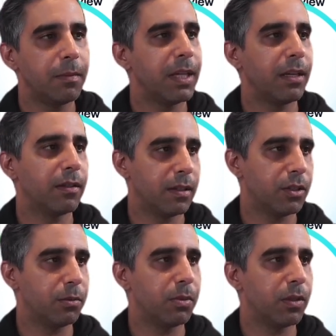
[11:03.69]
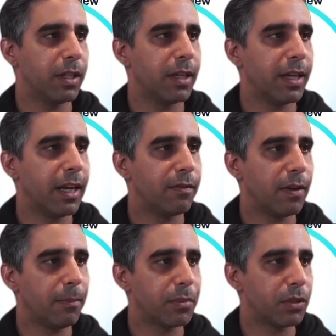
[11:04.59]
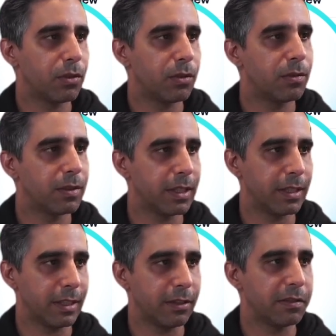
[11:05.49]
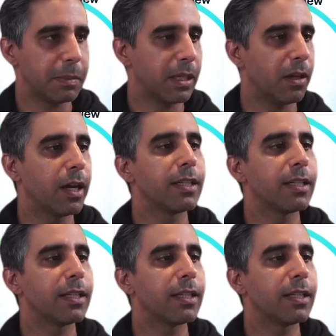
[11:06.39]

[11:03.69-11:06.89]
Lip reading: now eligible and I have up to, it gives me a line.